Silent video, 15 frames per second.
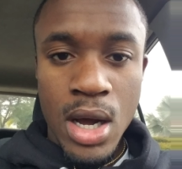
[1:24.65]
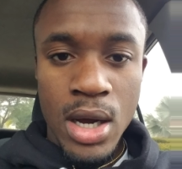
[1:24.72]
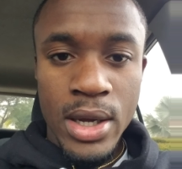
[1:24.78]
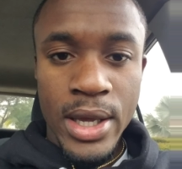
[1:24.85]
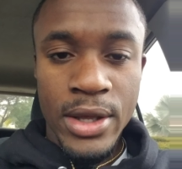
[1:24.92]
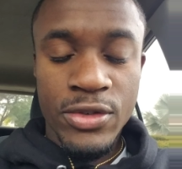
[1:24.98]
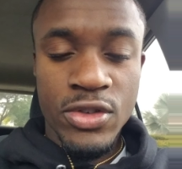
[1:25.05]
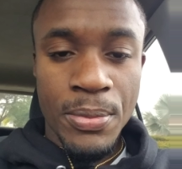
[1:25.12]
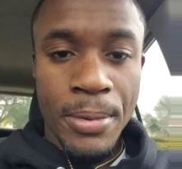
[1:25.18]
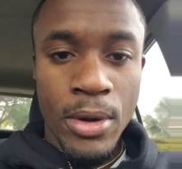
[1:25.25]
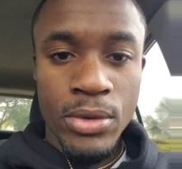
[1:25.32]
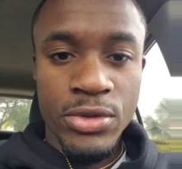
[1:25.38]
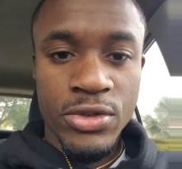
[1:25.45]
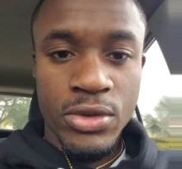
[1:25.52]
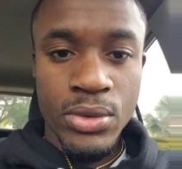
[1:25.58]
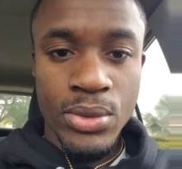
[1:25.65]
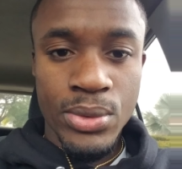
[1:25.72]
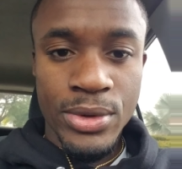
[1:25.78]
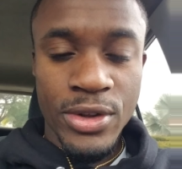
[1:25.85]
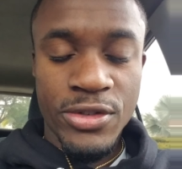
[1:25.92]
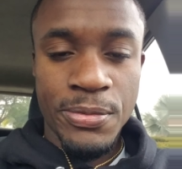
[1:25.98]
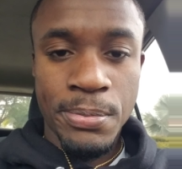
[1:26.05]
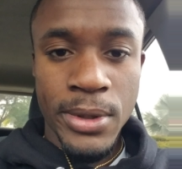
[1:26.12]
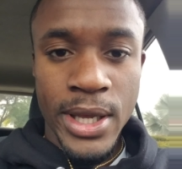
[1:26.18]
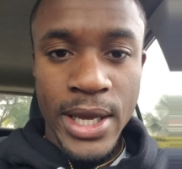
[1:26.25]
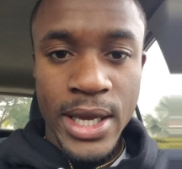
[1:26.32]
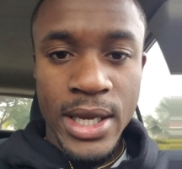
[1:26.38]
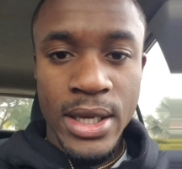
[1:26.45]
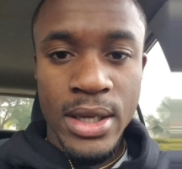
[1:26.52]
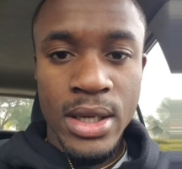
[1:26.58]
is supposed to
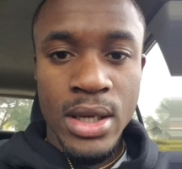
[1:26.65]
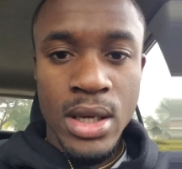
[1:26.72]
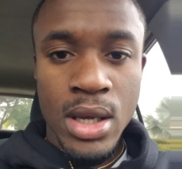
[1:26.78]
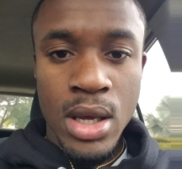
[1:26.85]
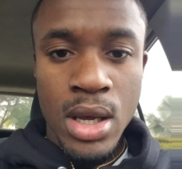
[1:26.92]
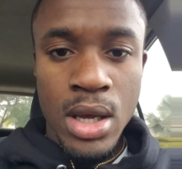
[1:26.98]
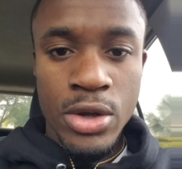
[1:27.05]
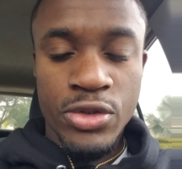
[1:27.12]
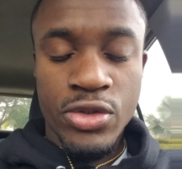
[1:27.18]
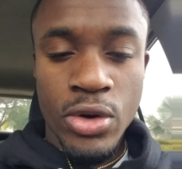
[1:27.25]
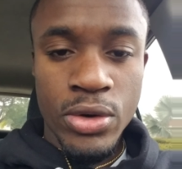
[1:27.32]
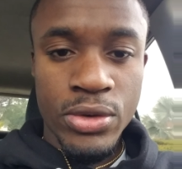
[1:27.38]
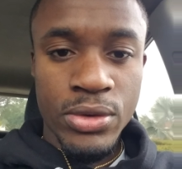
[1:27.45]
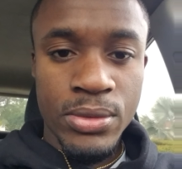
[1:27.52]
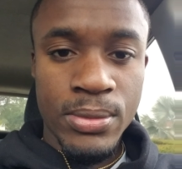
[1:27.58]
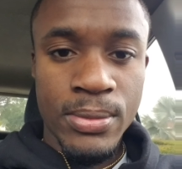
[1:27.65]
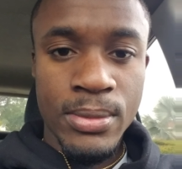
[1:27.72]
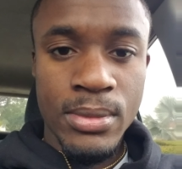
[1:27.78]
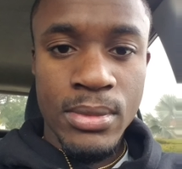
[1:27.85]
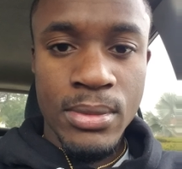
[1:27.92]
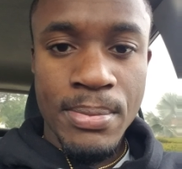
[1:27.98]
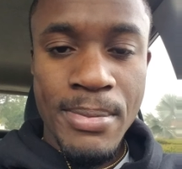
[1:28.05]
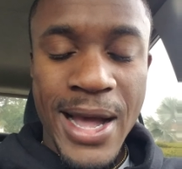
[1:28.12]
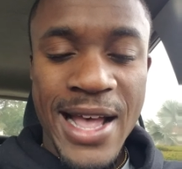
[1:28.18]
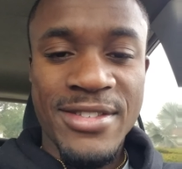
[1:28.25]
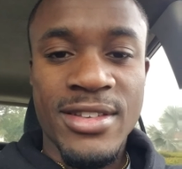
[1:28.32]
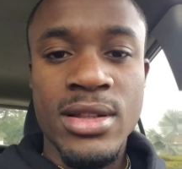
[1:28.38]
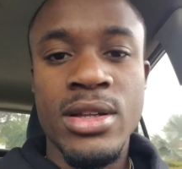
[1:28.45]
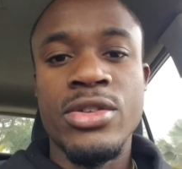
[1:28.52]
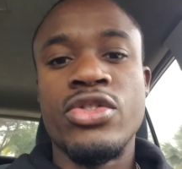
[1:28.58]
display certain
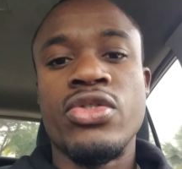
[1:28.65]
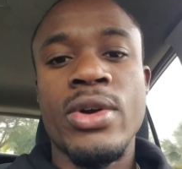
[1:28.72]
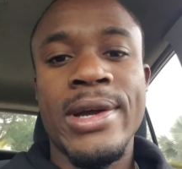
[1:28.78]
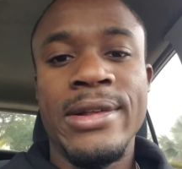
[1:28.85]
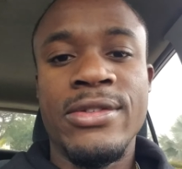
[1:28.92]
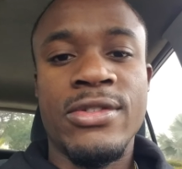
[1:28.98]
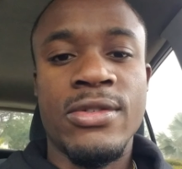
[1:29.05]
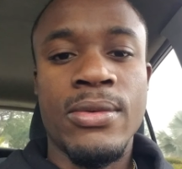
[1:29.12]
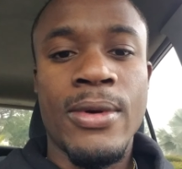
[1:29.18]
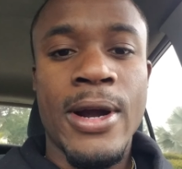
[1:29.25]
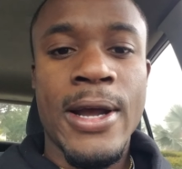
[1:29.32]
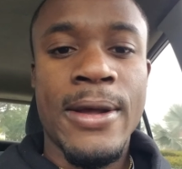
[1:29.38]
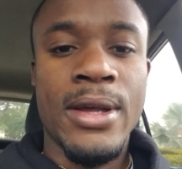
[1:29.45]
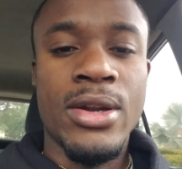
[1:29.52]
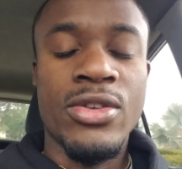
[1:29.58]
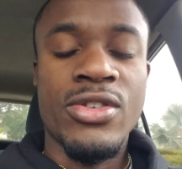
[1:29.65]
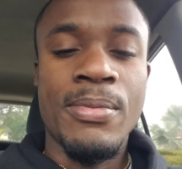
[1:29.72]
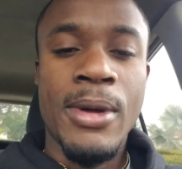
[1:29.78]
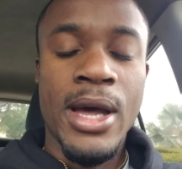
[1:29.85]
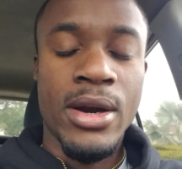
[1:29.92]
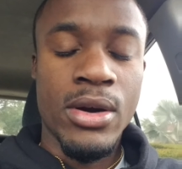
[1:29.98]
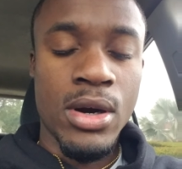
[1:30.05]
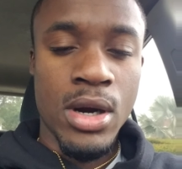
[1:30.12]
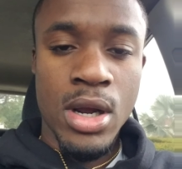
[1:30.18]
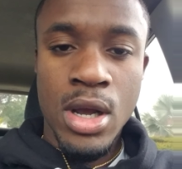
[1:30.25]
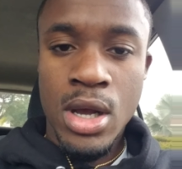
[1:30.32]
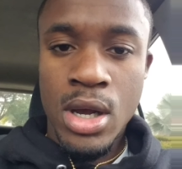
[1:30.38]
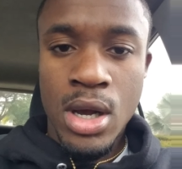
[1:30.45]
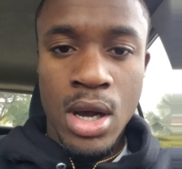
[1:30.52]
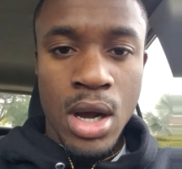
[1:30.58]
masculine traits, right? It doesn't matter
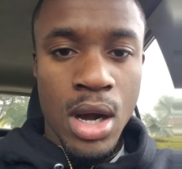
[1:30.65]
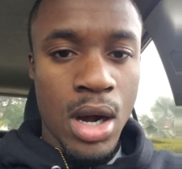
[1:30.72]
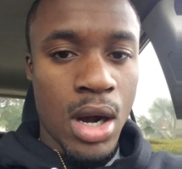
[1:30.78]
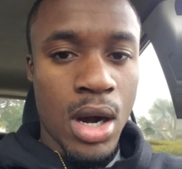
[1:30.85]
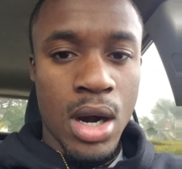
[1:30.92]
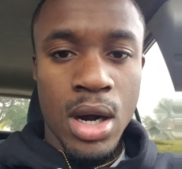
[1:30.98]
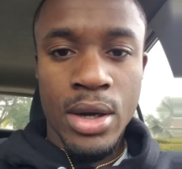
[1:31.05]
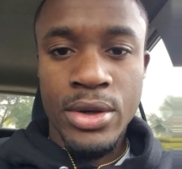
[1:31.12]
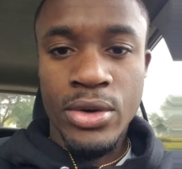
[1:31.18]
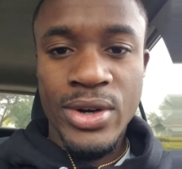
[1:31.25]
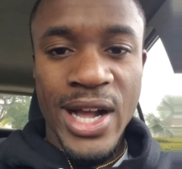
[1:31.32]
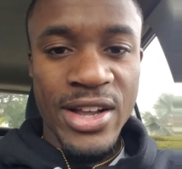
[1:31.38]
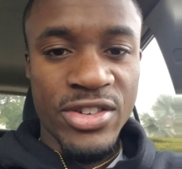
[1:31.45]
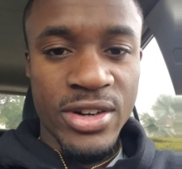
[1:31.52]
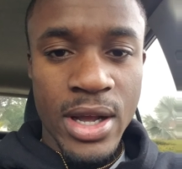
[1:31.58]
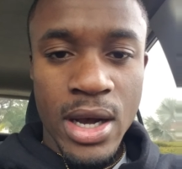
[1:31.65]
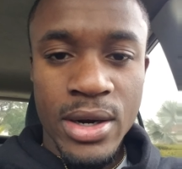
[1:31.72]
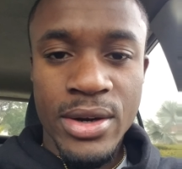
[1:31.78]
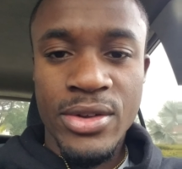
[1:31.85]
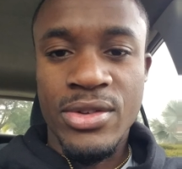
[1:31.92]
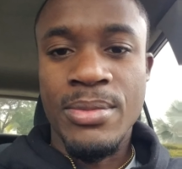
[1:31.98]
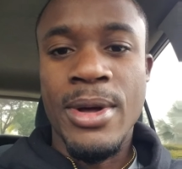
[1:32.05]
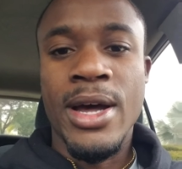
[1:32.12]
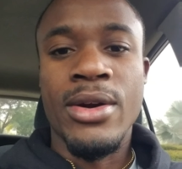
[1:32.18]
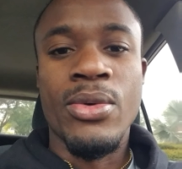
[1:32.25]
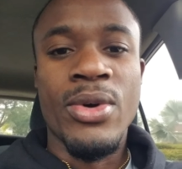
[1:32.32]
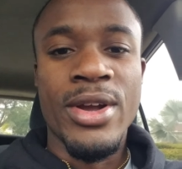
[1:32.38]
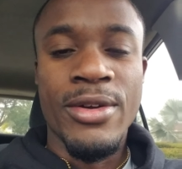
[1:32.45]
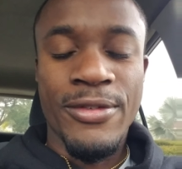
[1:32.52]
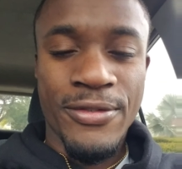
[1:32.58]
your nationality, doesn't matter
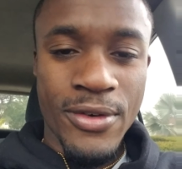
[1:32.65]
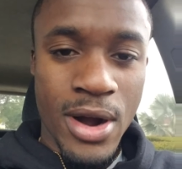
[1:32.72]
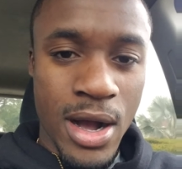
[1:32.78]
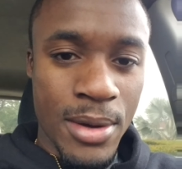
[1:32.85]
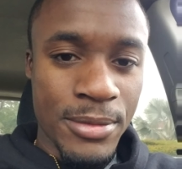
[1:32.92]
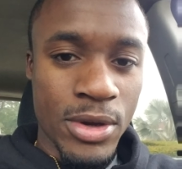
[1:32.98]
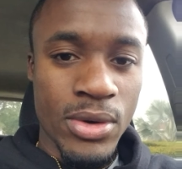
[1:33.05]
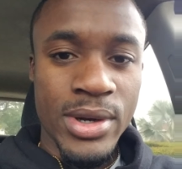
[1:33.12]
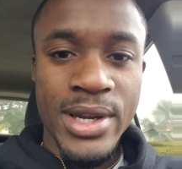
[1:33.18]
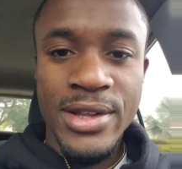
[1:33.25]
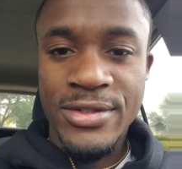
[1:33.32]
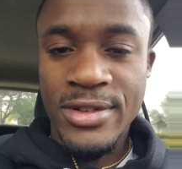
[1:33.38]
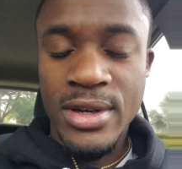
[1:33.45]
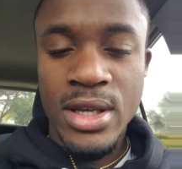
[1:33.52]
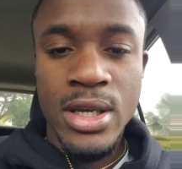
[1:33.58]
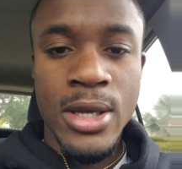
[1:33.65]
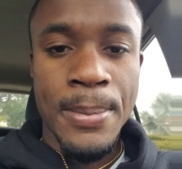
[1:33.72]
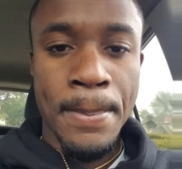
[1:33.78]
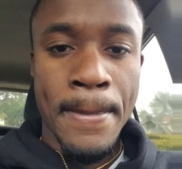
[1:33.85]
where you're from, your ethnicity,